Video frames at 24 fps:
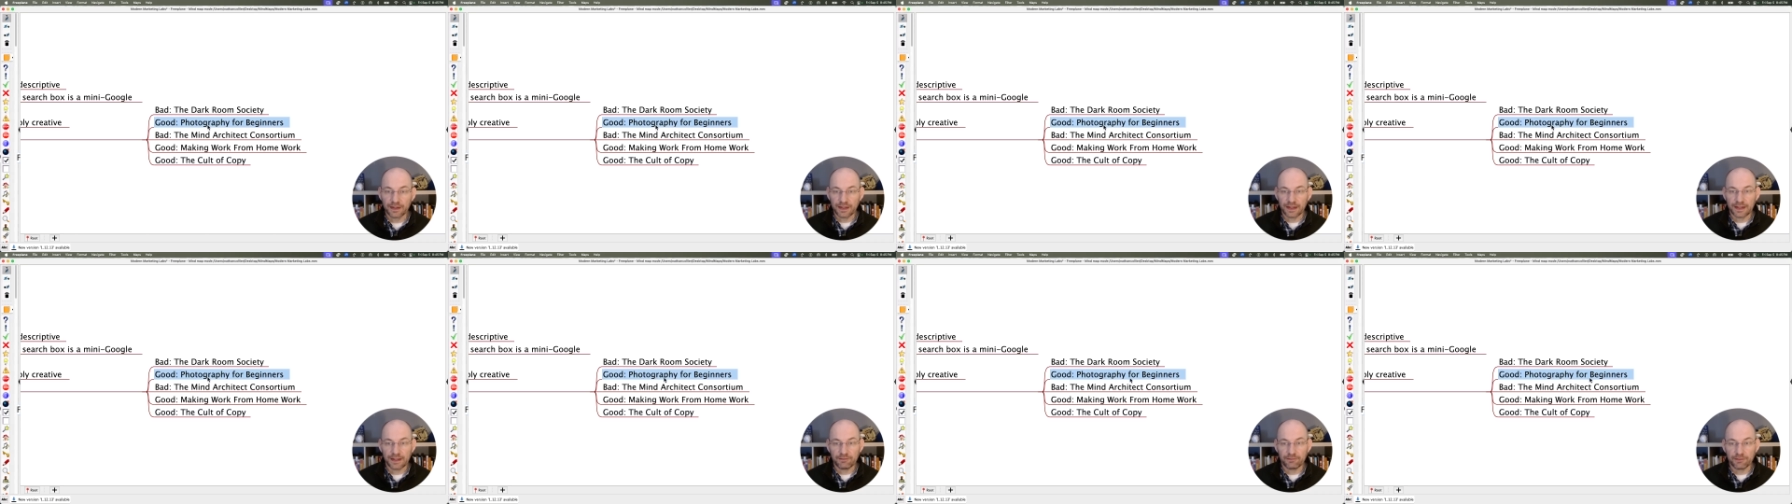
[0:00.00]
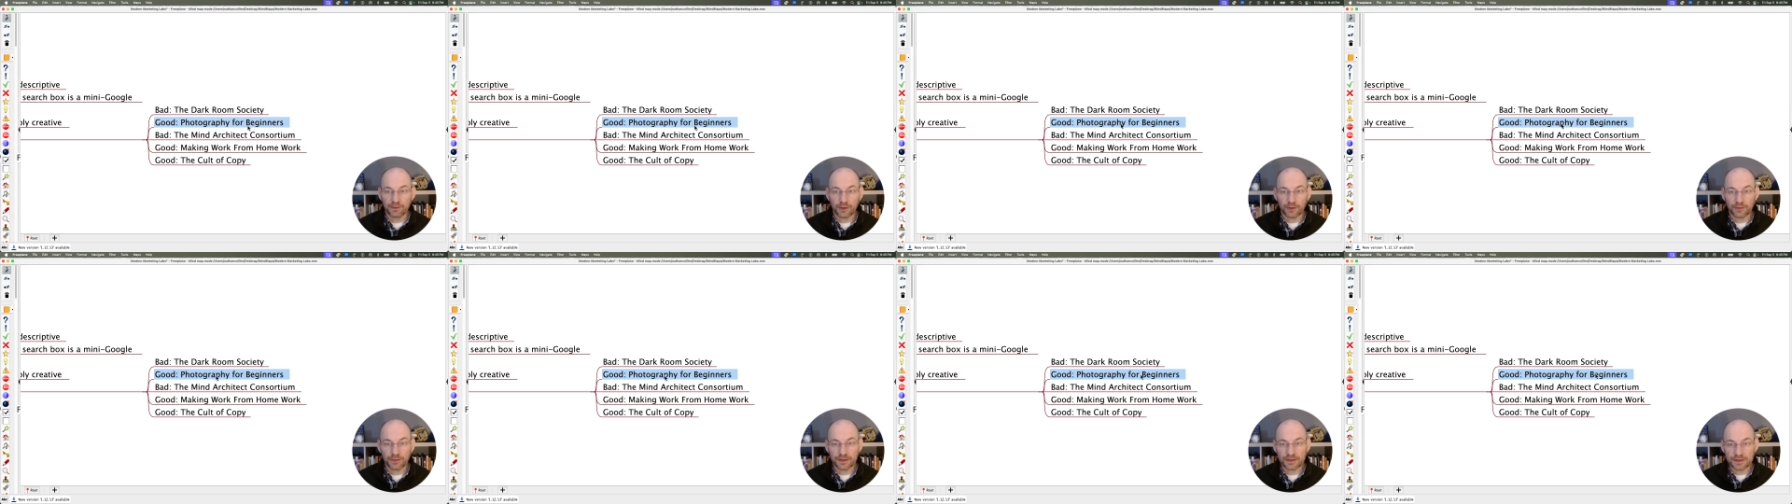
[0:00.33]
even though
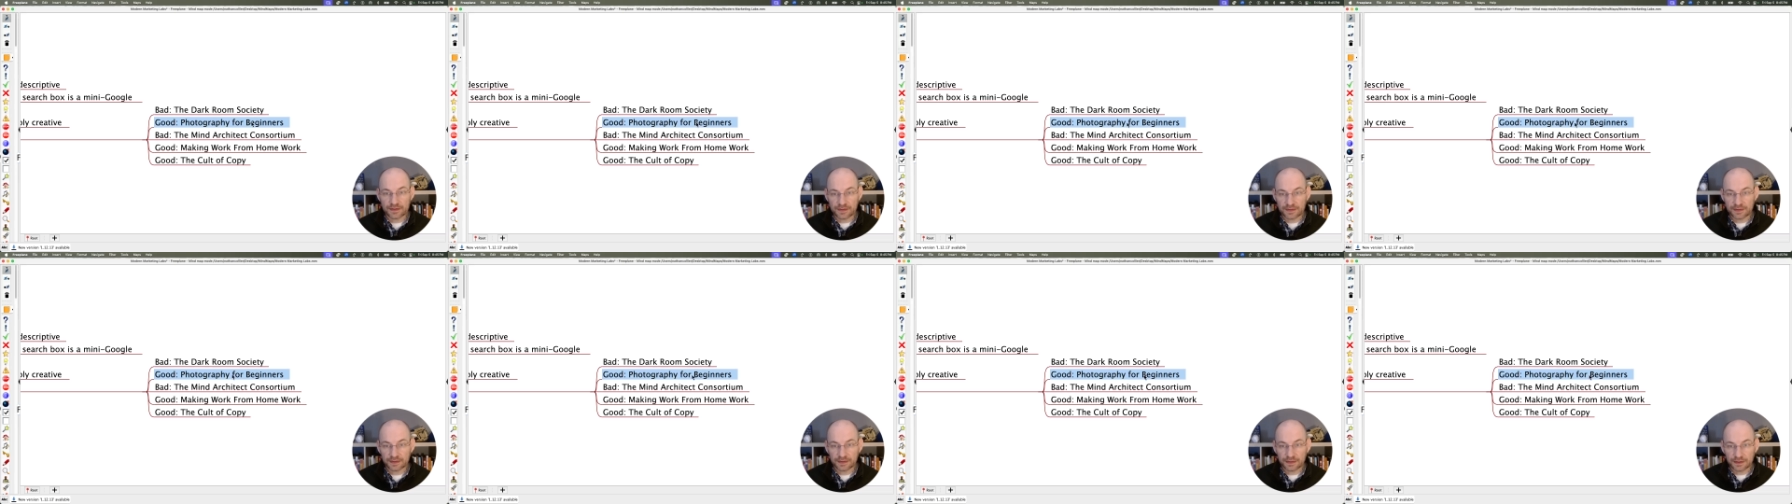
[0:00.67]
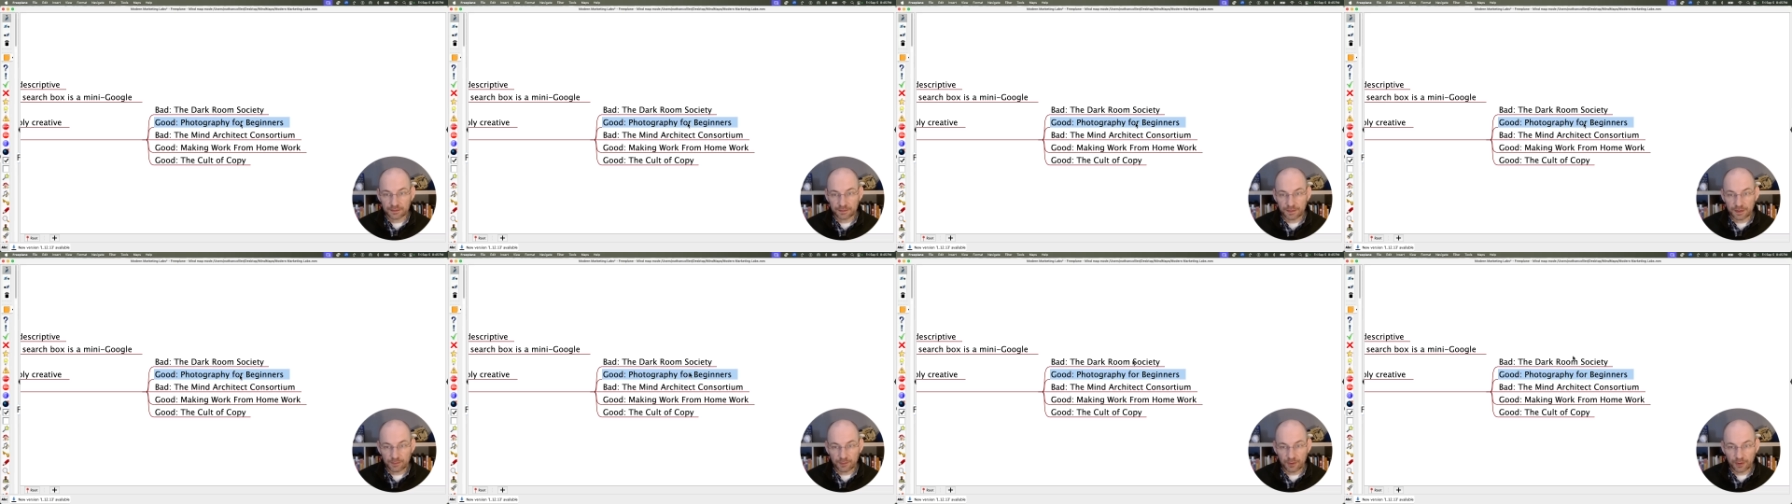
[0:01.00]
this is a little
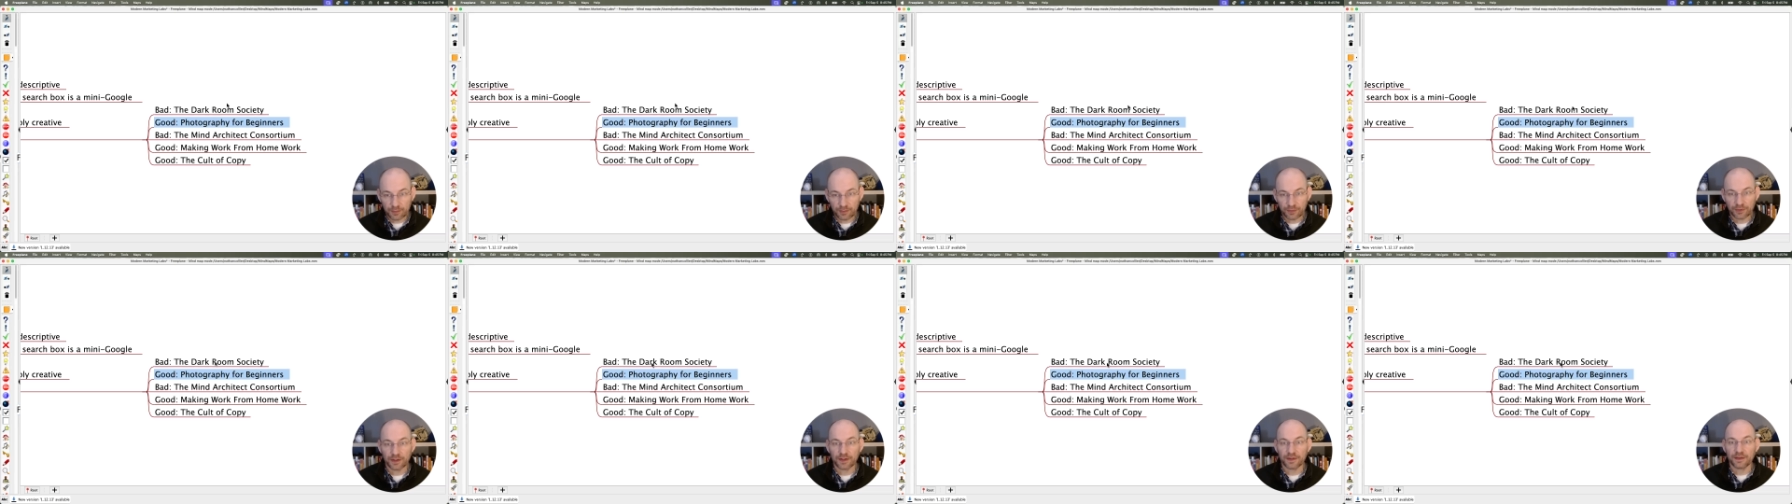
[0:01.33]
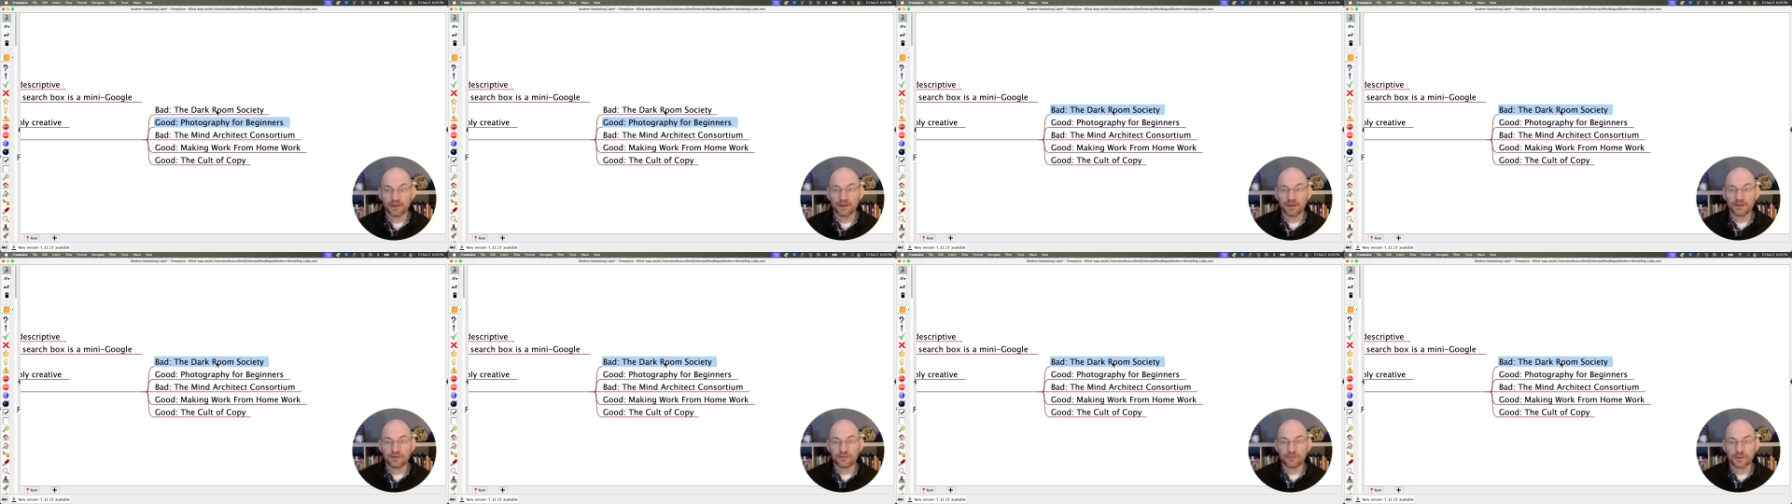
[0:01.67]
bit more boring than
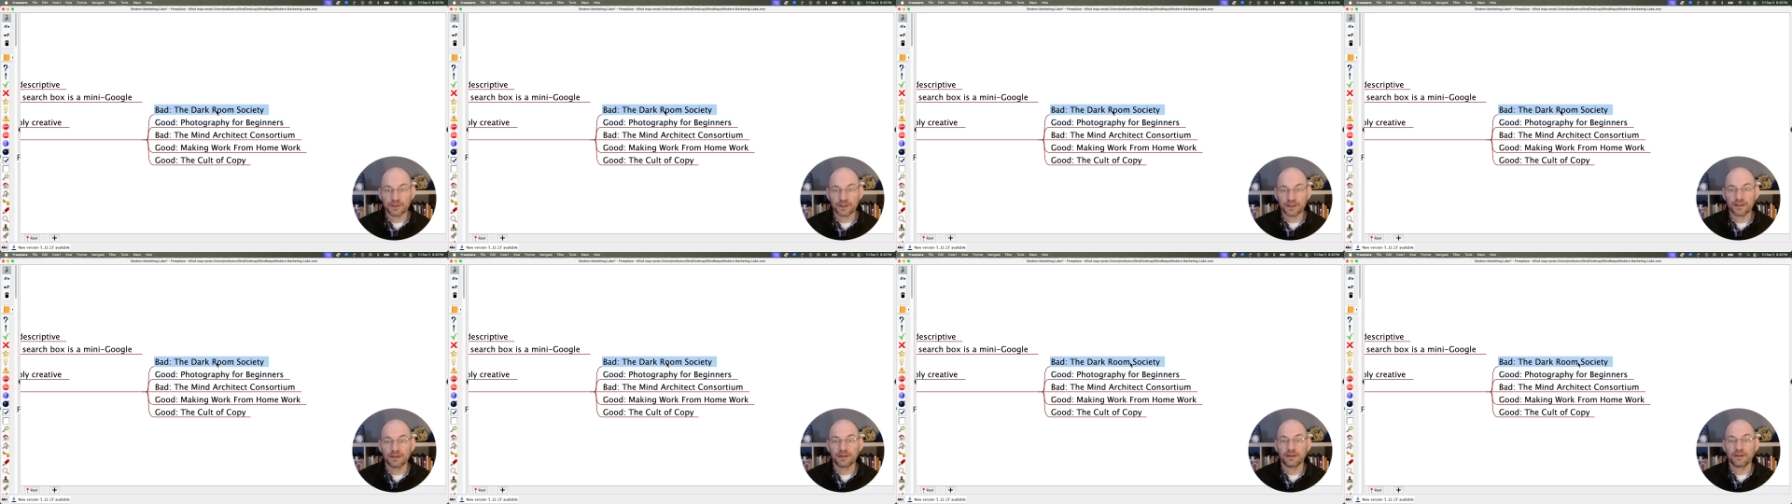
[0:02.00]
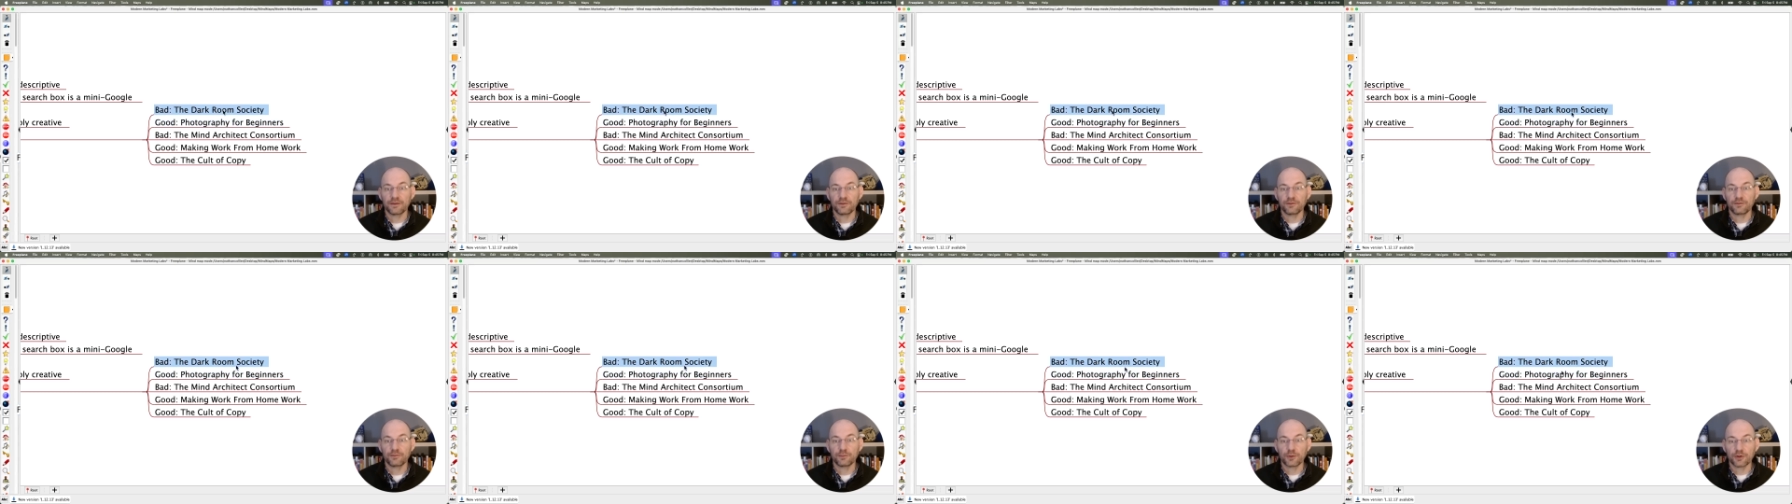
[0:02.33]
this
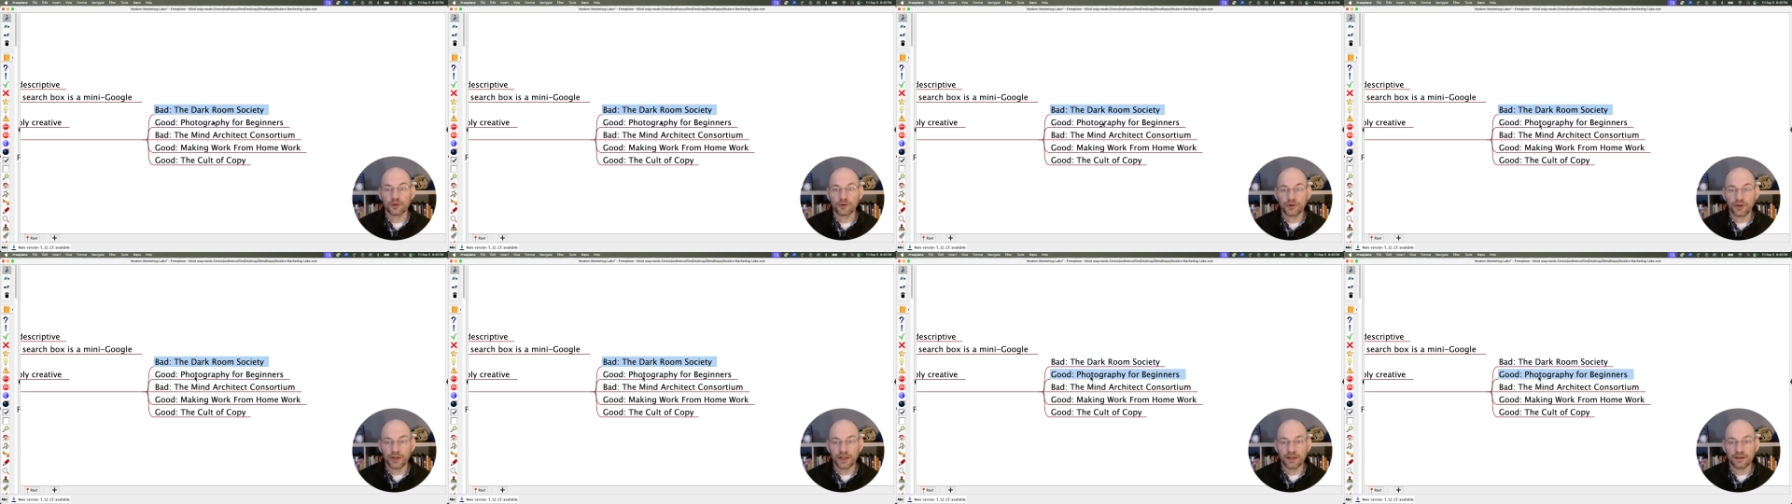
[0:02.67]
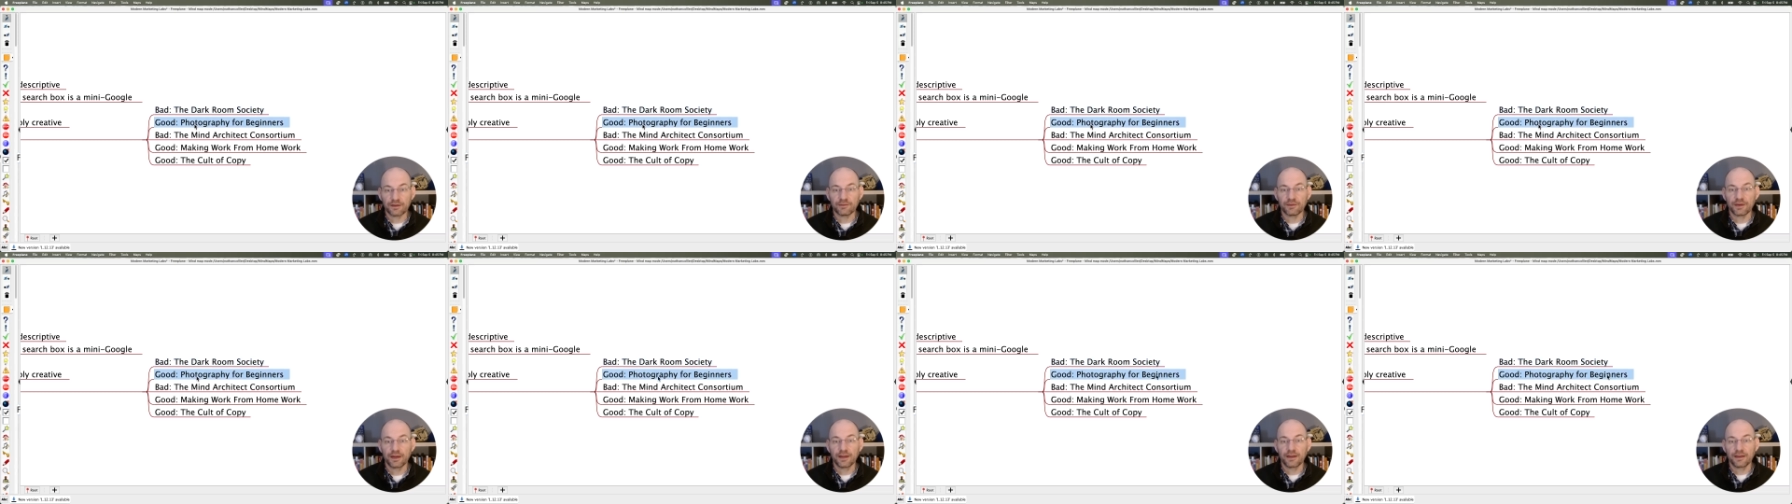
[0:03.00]
one's more creative,